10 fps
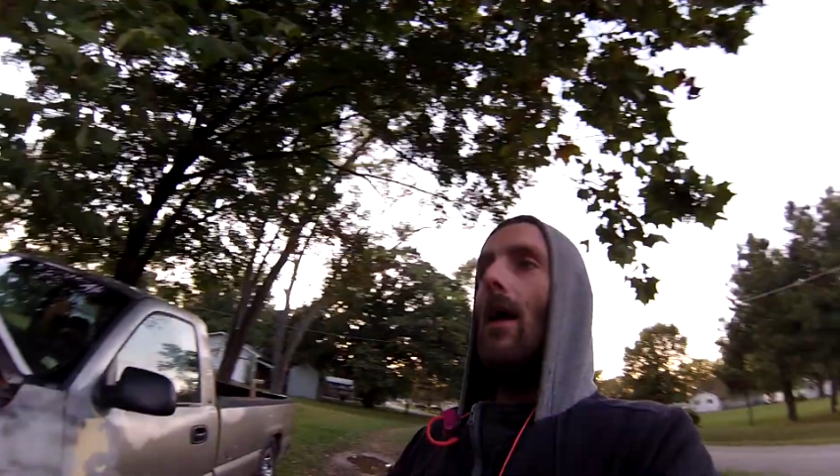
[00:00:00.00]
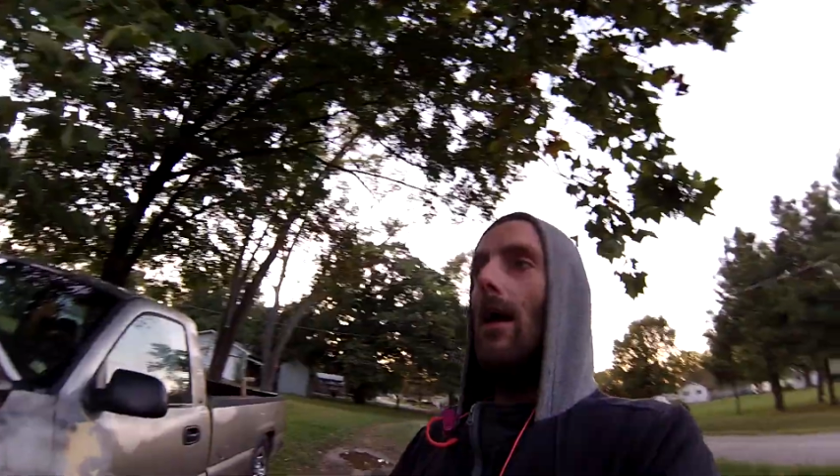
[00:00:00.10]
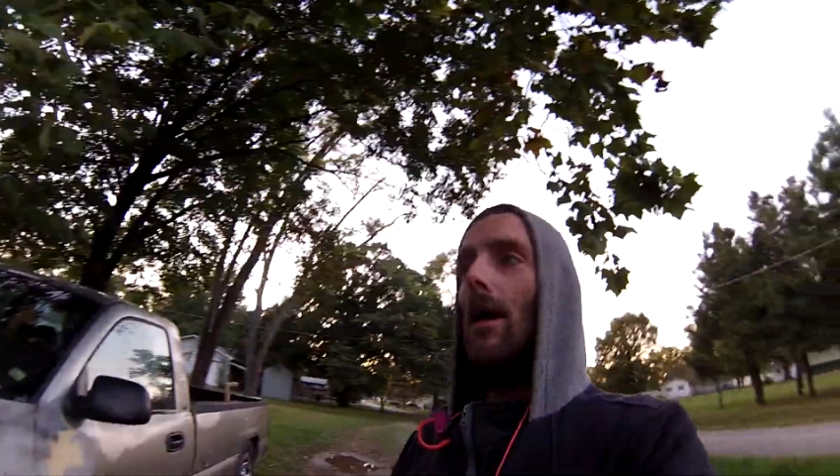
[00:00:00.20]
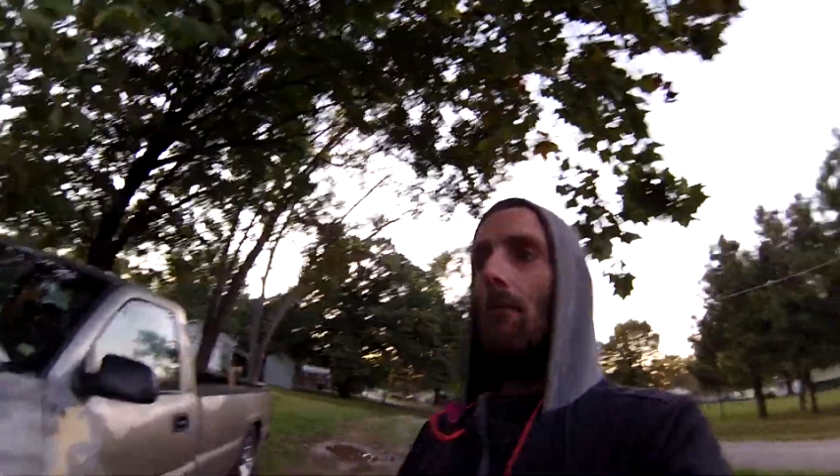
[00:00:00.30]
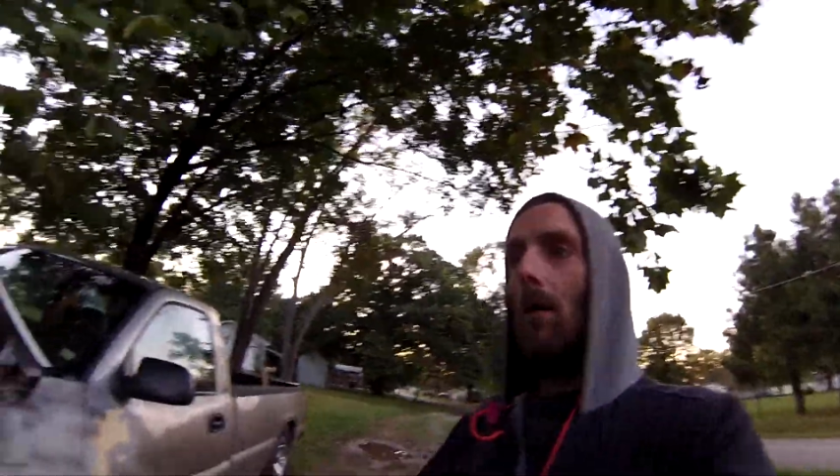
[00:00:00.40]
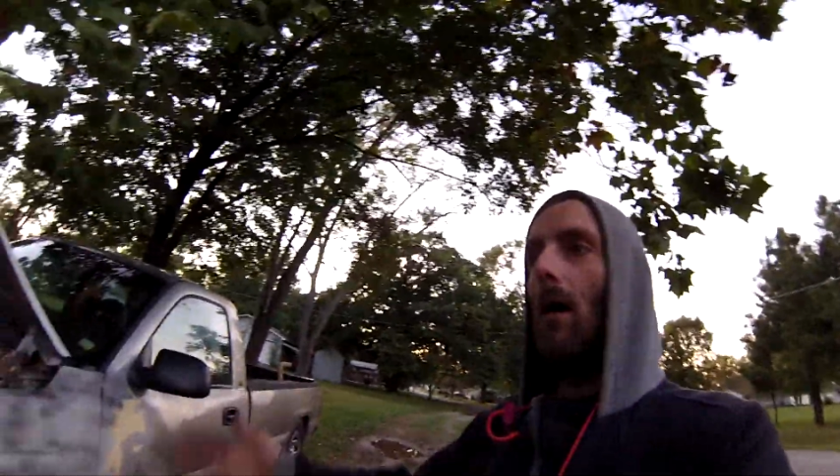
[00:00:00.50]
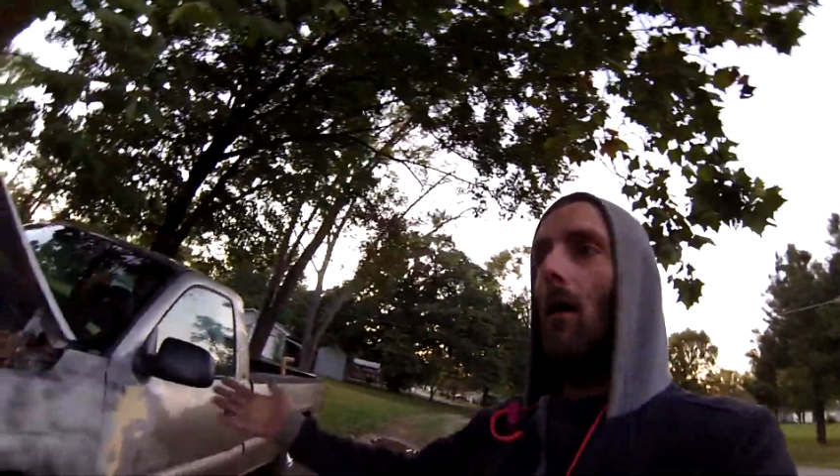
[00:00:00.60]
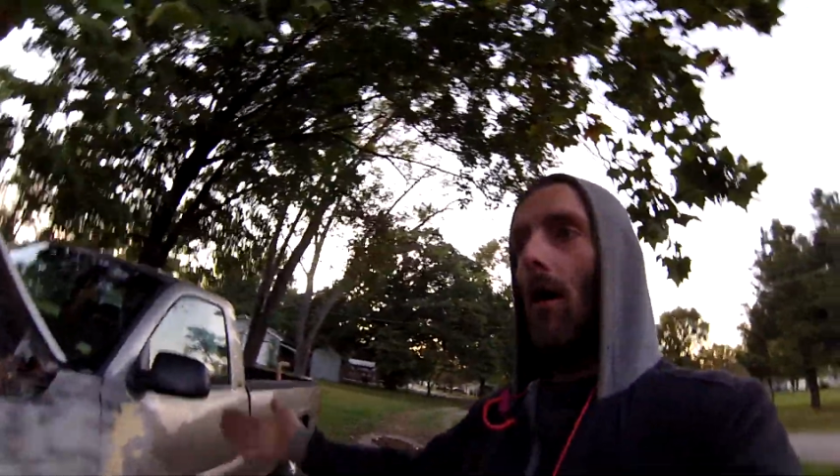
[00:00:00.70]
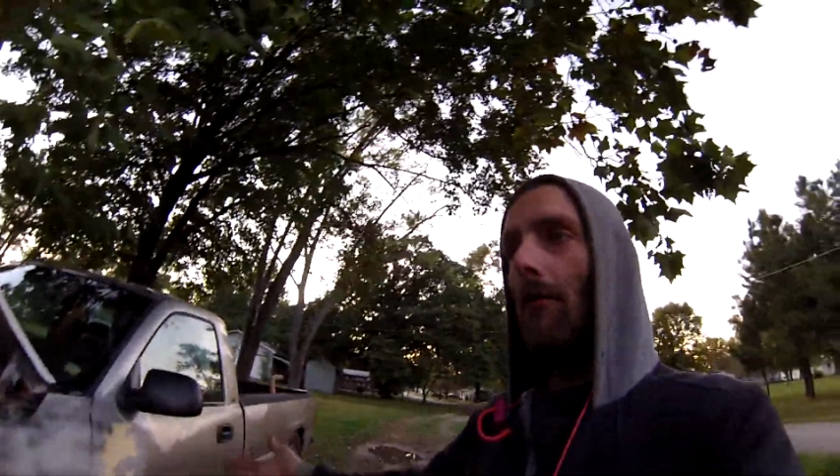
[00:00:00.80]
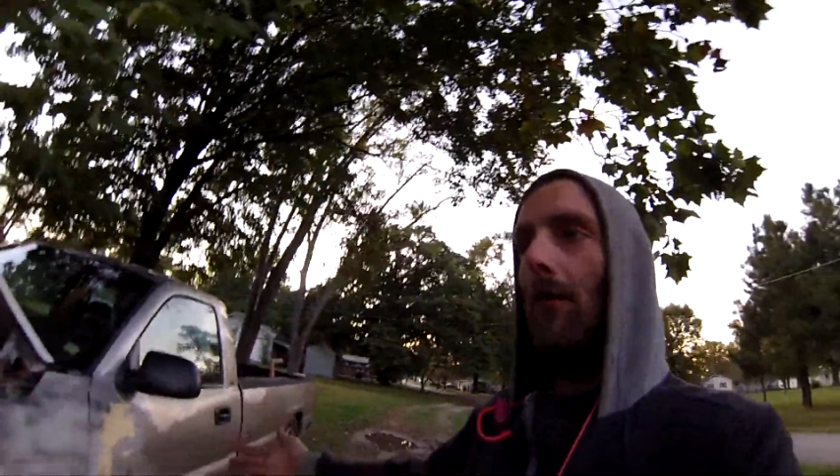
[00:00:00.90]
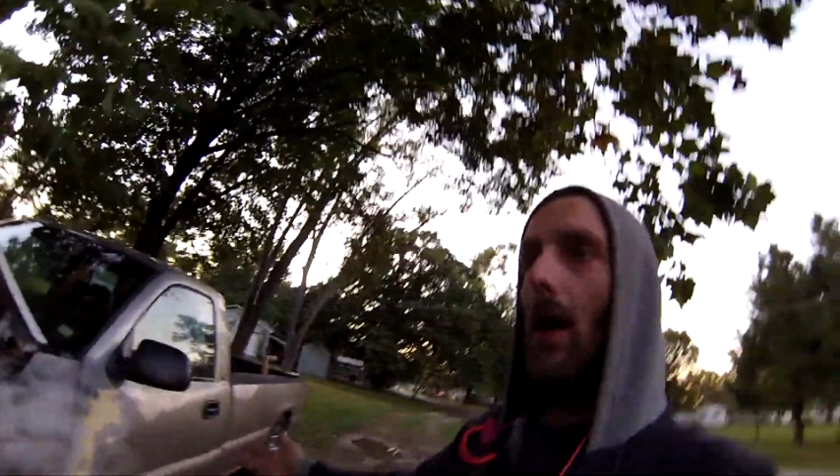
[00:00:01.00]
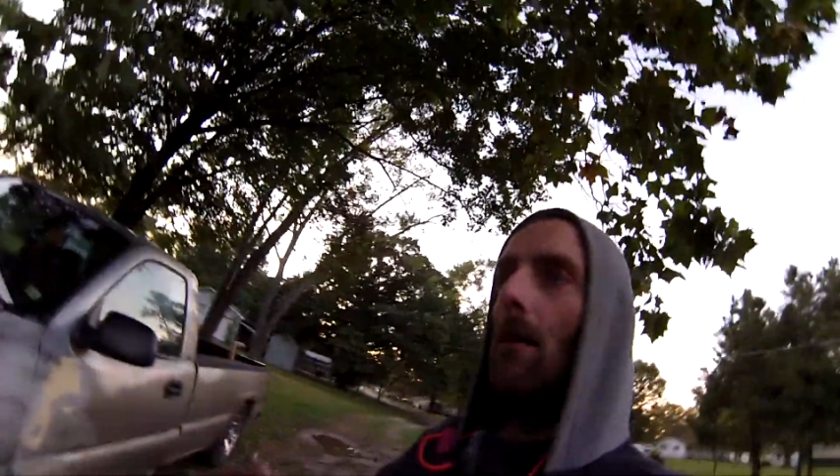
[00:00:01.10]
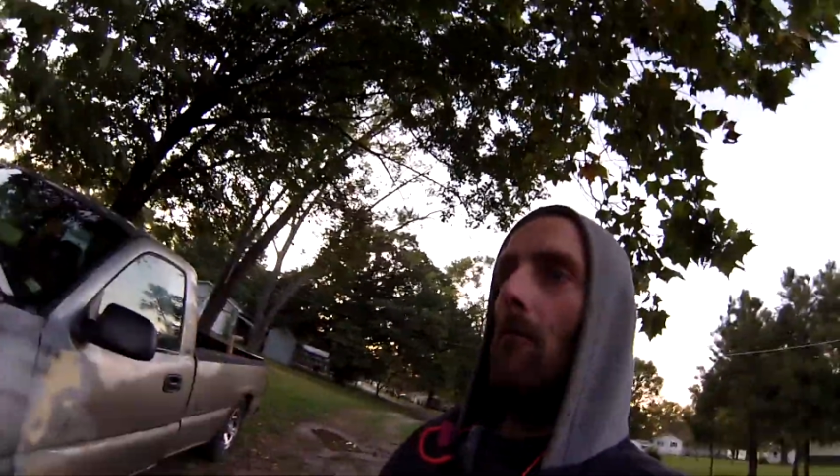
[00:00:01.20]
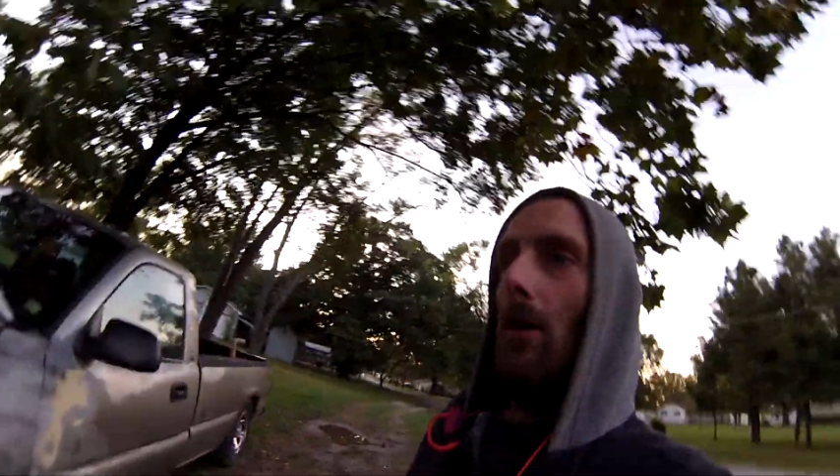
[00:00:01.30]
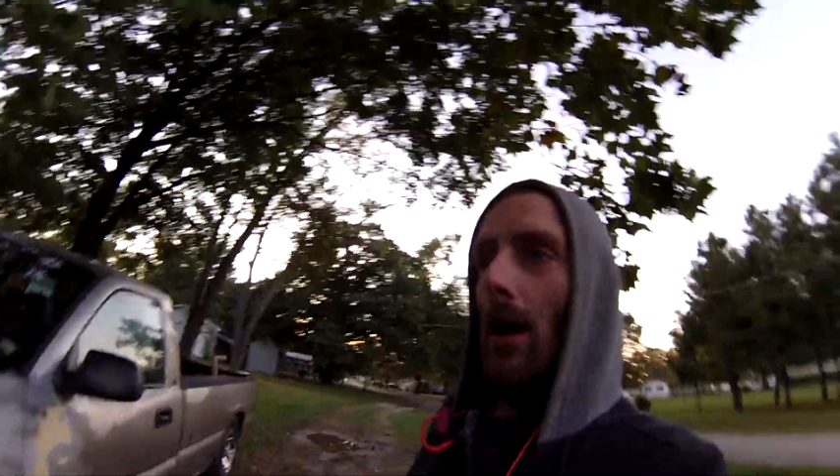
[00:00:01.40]
in my off
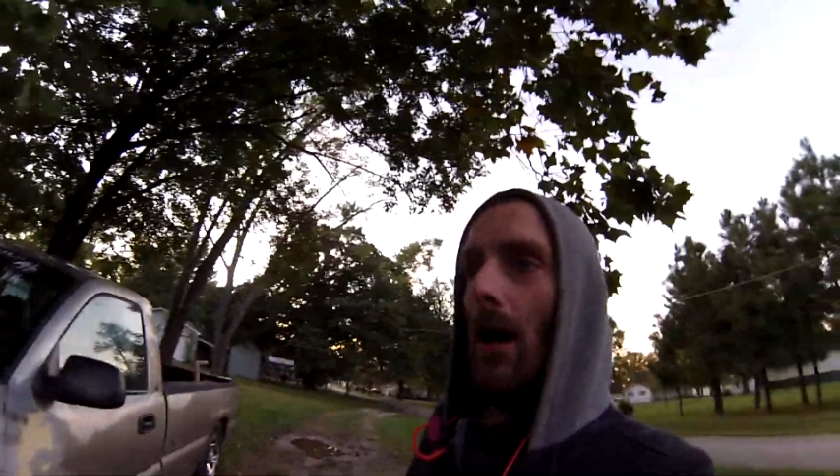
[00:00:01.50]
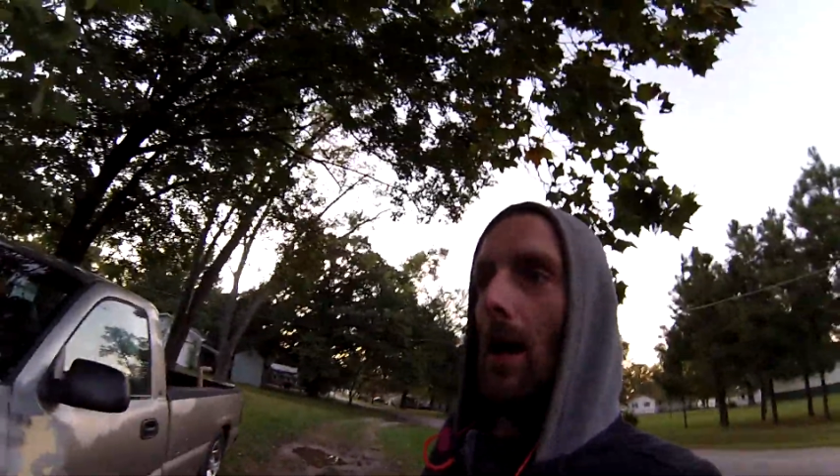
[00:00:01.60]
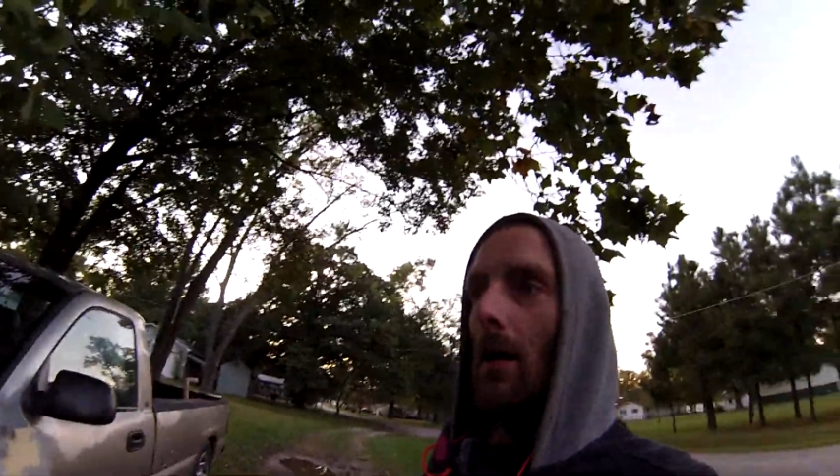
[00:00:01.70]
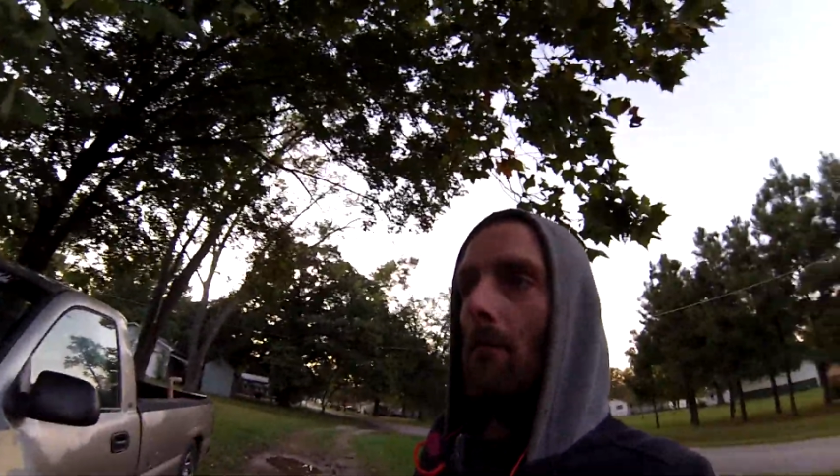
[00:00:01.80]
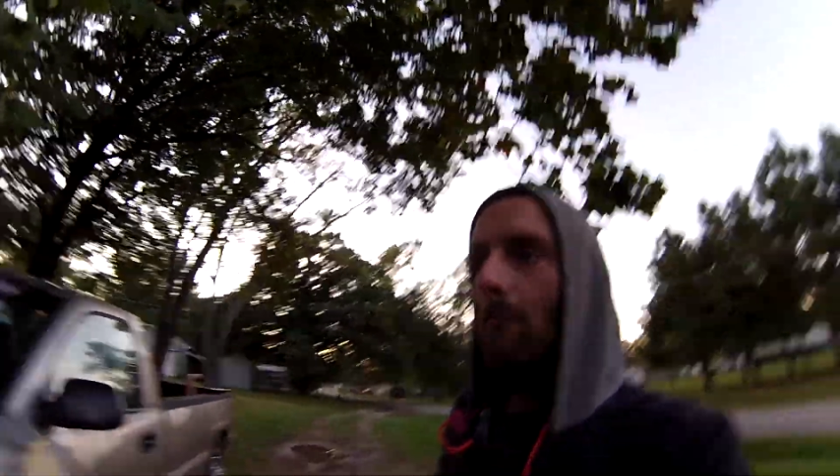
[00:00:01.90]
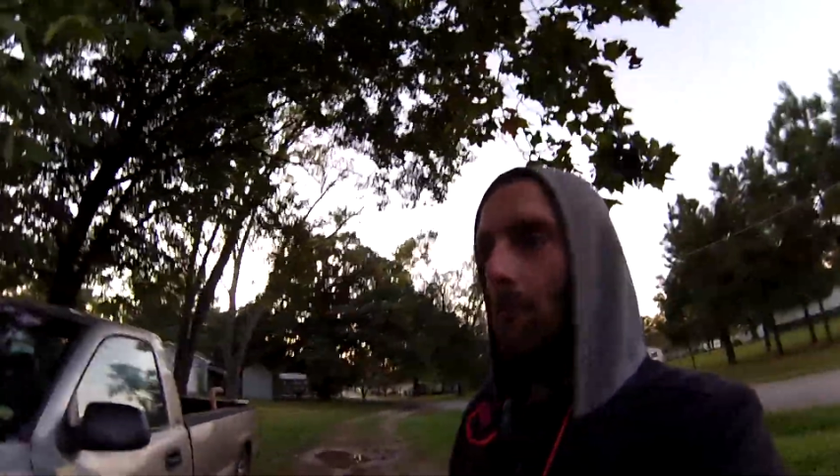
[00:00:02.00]
time when I'm